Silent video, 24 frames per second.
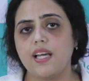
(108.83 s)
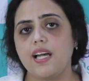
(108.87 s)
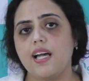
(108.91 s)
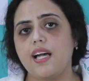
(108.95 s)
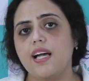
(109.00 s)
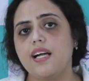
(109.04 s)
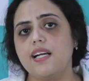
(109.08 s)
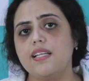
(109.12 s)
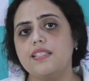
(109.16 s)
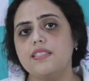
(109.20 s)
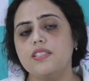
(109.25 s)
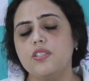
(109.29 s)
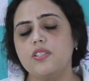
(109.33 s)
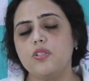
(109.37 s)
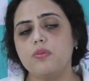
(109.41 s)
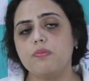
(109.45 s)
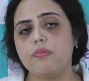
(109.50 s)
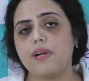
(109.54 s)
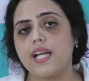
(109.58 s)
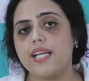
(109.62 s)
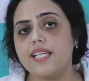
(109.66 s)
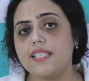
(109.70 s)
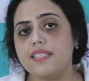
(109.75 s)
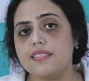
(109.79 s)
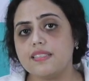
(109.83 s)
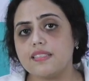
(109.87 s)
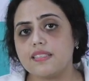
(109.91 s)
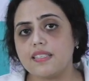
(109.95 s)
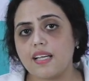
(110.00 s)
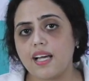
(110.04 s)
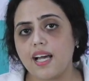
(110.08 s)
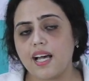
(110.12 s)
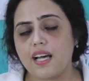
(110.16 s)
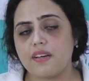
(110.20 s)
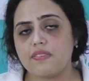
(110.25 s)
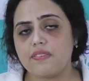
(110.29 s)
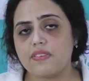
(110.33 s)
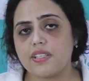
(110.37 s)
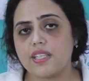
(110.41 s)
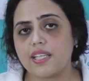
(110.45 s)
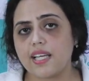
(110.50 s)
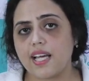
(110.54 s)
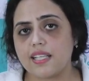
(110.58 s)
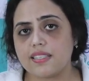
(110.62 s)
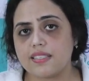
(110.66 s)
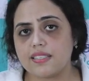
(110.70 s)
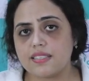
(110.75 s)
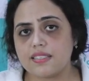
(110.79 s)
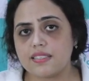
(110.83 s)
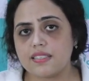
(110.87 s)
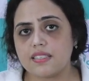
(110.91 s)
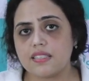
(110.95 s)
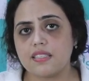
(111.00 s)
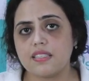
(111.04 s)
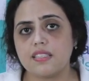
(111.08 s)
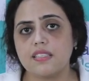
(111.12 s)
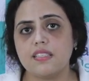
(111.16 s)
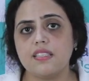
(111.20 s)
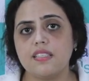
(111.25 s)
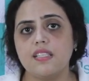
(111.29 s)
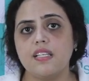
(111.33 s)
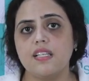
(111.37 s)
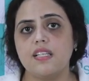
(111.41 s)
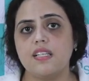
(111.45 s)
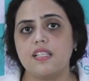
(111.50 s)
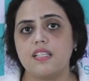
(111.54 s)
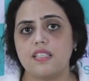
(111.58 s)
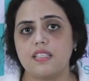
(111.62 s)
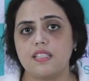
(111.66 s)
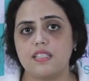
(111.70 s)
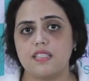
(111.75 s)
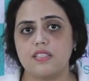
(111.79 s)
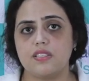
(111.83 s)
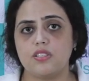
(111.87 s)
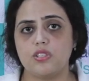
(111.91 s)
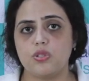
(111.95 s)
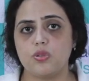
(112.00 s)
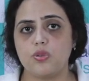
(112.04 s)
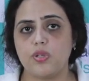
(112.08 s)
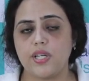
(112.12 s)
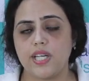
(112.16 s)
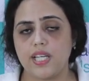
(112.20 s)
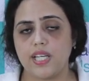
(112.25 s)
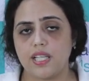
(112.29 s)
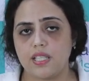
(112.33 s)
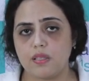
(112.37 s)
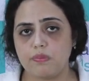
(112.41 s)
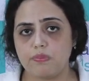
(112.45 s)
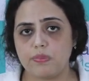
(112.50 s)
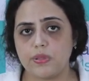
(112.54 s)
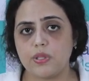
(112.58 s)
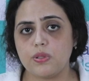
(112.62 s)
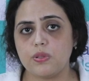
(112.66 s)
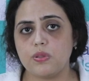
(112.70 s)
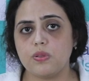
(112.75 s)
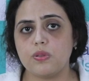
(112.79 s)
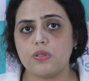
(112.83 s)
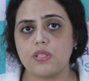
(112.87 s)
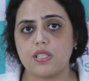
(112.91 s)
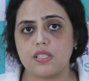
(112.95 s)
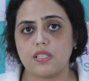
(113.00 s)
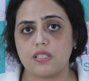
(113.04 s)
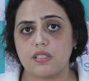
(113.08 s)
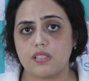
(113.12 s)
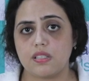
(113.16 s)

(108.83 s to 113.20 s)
and you might have a catheter to help you